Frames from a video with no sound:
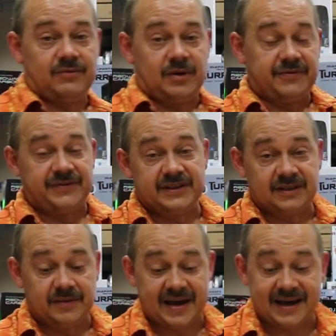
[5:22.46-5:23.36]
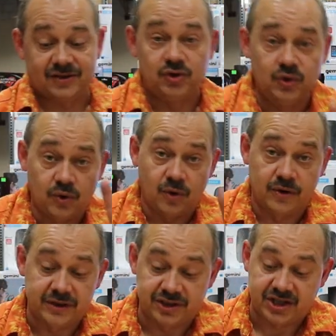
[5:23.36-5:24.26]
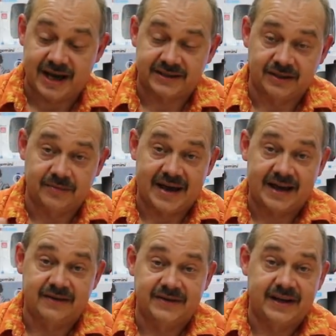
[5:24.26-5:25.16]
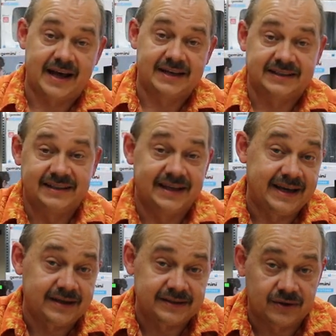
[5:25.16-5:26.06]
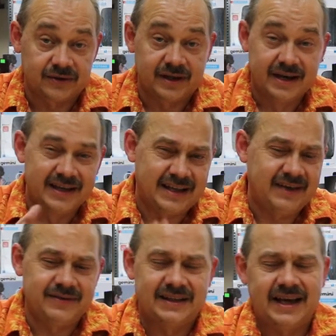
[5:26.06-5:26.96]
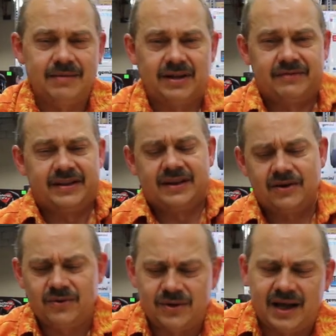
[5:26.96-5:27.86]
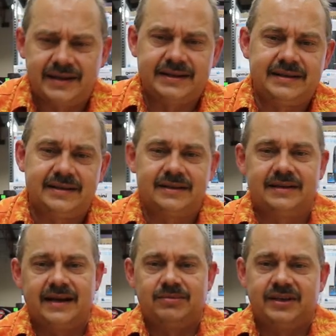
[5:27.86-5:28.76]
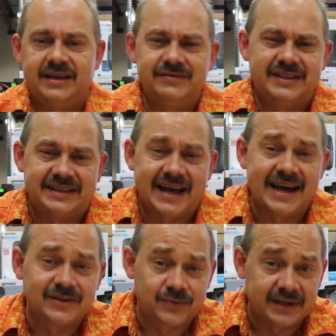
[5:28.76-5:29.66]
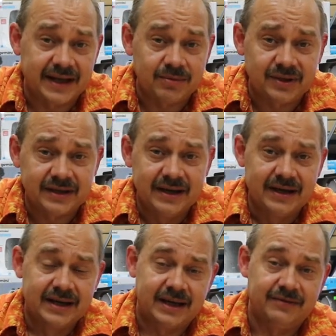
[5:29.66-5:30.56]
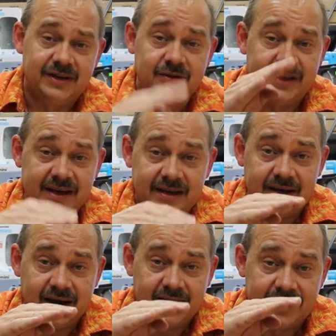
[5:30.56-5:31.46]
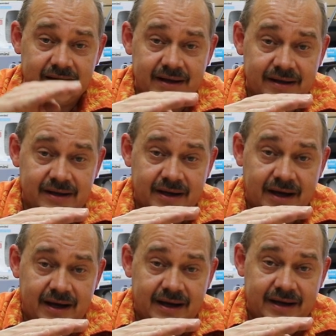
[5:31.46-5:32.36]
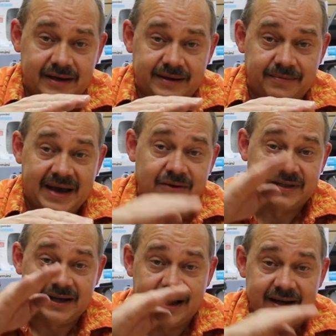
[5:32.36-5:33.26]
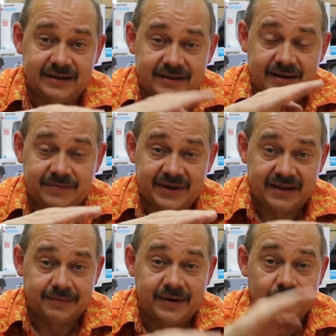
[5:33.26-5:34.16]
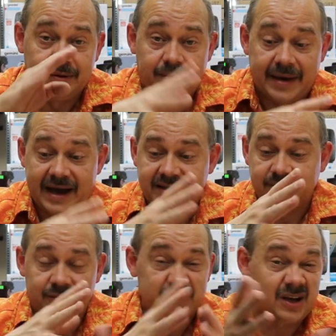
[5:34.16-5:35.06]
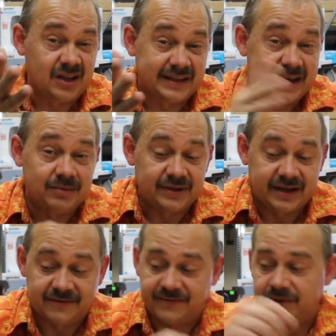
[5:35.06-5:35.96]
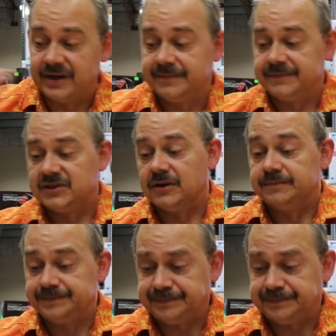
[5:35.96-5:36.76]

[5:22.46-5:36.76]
rubber feet on the back, two quarter inch jacks on the back of it. It has a link, so they even label everything. They go to a lot of detail to label. Even the stands were labeled, giving you the uh, uh, the mounting height uh, being the minimum and the maximum. It was all labeled there for you. So,